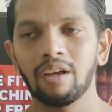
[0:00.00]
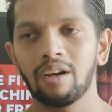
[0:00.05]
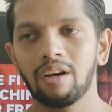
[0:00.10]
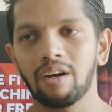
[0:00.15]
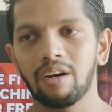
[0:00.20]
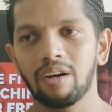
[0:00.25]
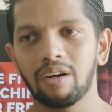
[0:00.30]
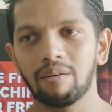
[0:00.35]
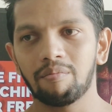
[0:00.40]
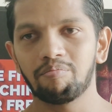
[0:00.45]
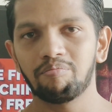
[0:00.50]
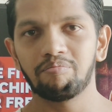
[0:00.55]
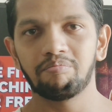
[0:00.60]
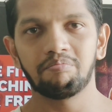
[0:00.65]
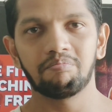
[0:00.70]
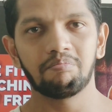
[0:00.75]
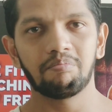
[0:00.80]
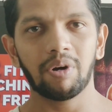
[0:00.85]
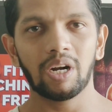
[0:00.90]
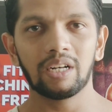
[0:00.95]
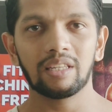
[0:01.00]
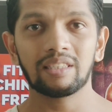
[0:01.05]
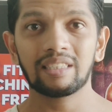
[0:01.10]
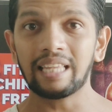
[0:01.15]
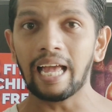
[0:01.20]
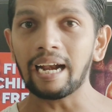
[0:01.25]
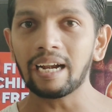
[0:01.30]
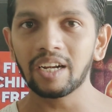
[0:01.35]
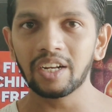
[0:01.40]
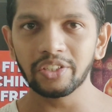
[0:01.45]
but
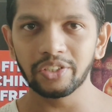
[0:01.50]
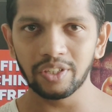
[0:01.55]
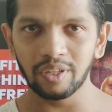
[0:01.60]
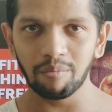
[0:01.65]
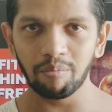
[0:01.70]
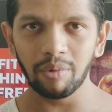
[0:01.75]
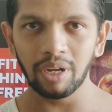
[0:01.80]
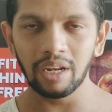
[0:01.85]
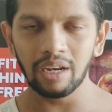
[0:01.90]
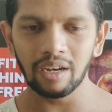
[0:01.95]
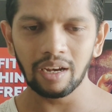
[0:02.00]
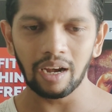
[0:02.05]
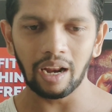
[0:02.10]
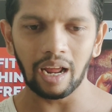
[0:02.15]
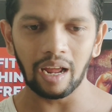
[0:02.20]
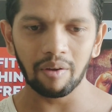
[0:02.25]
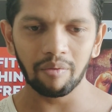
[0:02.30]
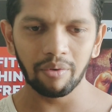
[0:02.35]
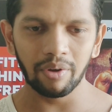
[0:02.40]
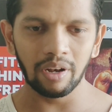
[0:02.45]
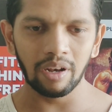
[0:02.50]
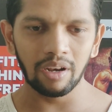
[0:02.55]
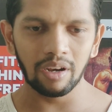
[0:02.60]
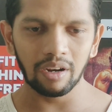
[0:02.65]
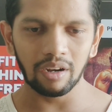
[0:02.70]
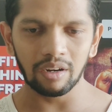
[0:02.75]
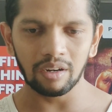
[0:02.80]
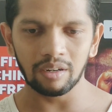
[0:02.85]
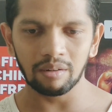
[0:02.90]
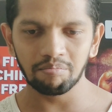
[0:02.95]
that doesn't mean I
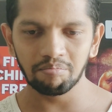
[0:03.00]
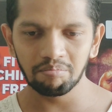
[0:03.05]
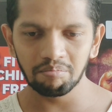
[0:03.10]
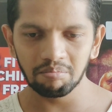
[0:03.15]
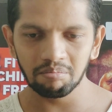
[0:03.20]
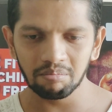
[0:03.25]
will,